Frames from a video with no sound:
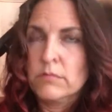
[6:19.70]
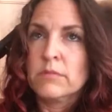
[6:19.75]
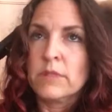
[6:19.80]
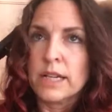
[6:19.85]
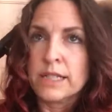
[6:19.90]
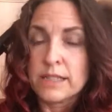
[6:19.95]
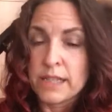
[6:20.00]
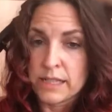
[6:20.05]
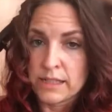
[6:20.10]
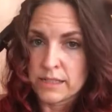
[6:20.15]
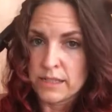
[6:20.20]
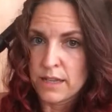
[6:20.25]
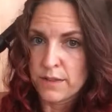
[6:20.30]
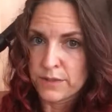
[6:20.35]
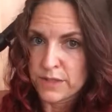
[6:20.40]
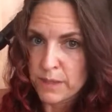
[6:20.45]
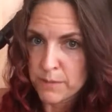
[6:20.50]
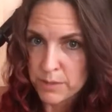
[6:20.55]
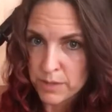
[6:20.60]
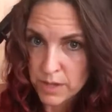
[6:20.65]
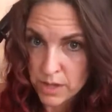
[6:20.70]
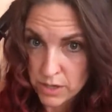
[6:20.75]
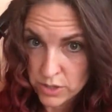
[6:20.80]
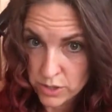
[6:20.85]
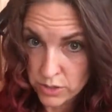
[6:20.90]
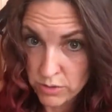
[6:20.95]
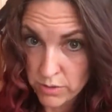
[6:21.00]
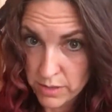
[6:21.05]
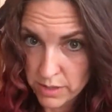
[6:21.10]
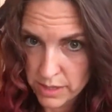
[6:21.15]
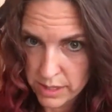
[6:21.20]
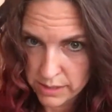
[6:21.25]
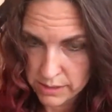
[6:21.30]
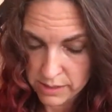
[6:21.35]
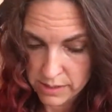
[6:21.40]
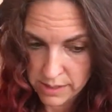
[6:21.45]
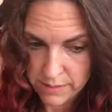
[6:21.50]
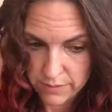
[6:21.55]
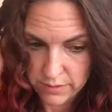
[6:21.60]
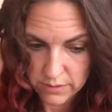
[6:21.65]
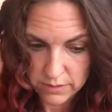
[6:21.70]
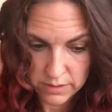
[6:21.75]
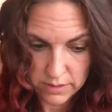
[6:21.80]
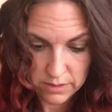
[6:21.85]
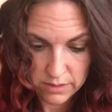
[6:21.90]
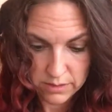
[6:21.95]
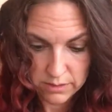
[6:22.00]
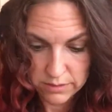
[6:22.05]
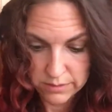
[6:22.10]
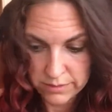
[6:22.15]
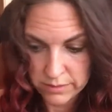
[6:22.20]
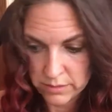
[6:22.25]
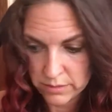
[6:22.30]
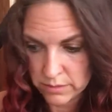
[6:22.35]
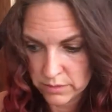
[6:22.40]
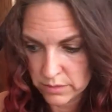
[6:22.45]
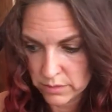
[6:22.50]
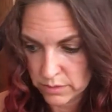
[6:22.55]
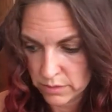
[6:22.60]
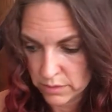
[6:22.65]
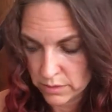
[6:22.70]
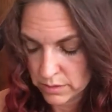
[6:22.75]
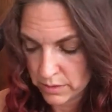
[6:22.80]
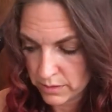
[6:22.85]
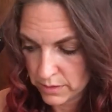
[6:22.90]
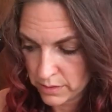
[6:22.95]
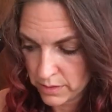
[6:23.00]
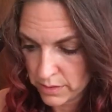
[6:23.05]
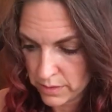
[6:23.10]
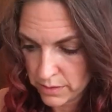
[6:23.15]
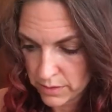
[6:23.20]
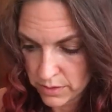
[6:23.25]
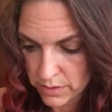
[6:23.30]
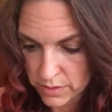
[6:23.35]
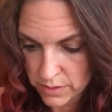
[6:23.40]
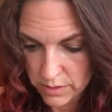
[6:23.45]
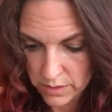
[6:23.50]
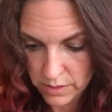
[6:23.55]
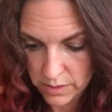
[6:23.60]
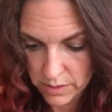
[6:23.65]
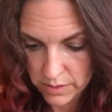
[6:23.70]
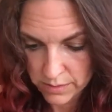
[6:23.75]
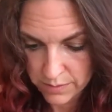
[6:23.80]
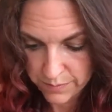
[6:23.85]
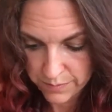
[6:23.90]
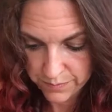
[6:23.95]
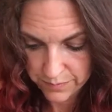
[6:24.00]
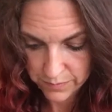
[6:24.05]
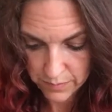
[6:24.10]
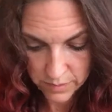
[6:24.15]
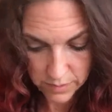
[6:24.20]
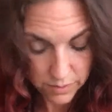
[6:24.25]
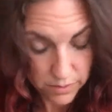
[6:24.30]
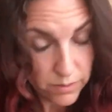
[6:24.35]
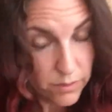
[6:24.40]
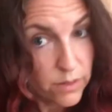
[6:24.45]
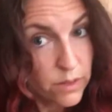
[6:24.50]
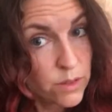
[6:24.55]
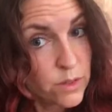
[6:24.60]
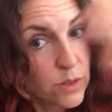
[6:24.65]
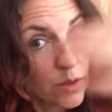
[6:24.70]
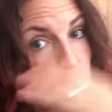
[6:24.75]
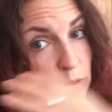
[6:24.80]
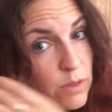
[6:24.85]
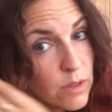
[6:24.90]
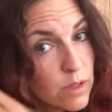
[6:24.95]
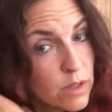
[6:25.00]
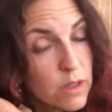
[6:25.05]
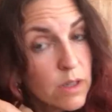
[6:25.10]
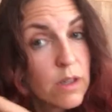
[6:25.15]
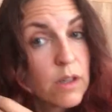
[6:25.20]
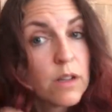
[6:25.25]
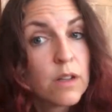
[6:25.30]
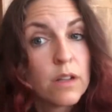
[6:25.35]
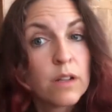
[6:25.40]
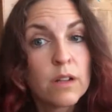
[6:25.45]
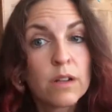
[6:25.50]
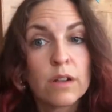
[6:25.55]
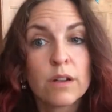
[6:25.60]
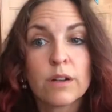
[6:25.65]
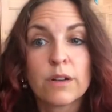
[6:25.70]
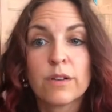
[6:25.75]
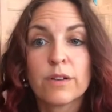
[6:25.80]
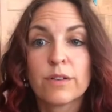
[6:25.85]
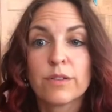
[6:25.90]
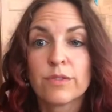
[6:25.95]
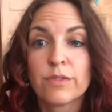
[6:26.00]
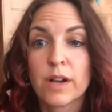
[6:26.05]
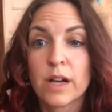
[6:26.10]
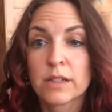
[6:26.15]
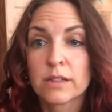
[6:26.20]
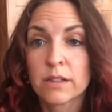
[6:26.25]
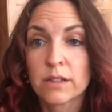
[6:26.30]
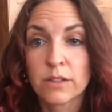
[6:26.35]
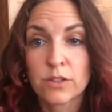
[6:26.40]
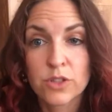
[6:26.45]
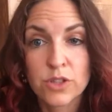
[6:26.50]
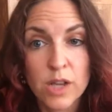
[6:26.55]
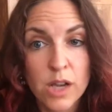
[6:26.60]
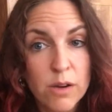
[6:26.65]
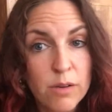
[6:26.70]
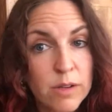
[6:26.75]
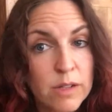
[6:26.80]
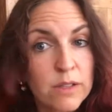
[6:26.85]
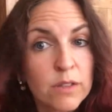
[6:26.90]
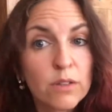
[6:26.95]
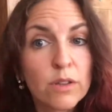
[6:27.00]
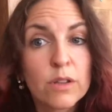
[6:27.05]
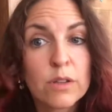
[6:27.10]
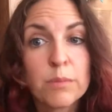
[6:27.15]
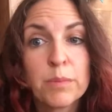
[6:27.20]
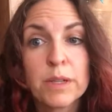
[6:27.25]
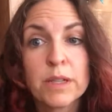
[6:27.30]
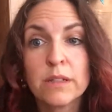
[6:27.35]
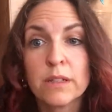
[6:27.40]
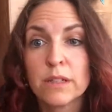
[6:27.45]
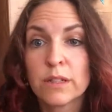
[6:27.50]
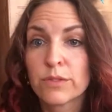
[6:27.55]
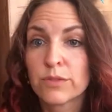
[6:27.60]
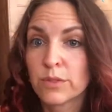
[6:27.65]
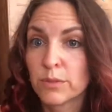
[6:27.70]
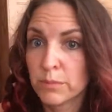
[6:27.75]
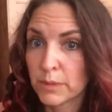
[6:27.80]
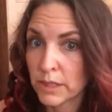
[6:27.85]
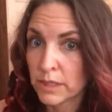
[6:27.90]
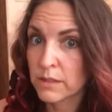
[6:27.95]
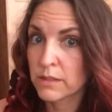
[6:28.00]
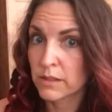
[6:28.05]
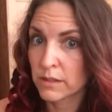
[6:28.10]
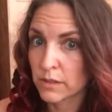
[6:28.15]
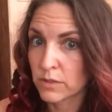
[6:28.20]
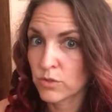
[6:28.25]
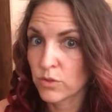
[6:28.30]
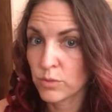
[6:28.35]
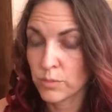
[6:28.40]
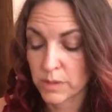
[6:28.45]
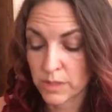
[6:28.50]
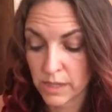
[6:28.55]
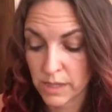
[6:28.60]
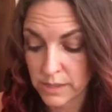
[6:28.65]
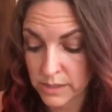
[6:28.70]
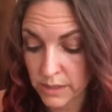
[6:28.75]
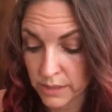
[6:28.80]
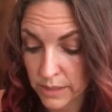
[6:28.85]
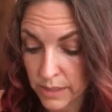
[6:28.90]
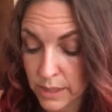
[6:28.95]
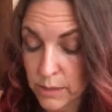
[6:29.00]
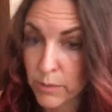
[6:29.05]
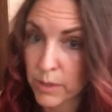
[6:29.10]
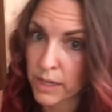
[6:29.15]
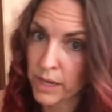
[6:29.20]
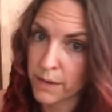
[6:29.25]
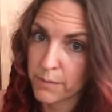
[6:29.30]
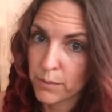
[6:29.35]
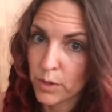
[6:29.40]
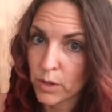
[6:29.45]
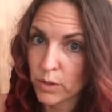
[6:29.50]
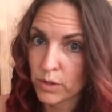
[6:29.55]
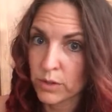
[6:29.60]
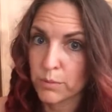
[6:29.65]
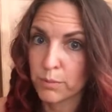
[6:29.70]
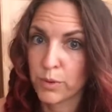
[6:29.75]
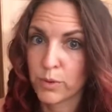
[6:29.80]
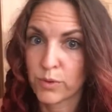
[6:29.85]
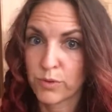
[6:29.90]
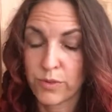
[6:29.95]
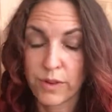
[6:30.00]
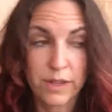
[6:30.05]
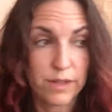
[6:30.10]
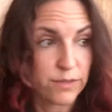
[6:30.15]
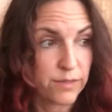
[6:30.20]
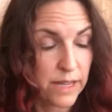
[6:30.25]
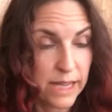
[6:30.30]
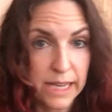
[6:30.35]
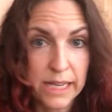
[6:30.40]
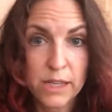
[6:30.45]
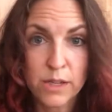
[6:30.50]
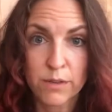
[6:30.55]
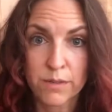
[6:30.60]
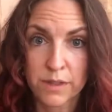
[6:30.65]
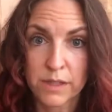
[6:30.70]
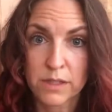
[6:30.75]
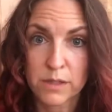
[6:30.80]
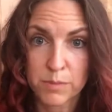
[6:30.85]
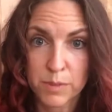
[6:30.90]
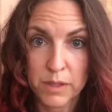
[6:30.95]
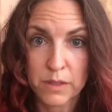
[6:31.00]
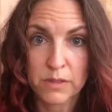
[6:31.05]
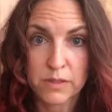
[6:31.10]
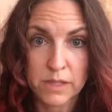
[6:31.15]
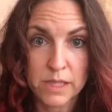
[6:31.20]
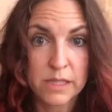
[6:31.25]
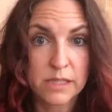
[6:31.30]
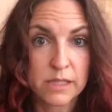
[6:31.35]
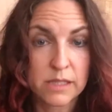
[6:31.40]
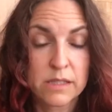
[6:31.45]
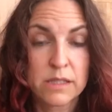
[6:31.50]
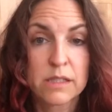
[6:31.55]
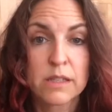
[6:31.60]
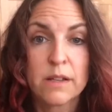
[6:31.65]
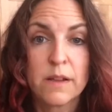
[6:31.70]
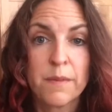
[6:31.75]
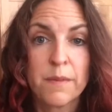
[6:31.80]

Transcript: I take self-sabotage to the next level, you know. Oh, goodness. Yeah. You fart in the shower, it's not a big deal for me. It's traumatizing. Anyway, I'm not going to poke fun of any of this because this is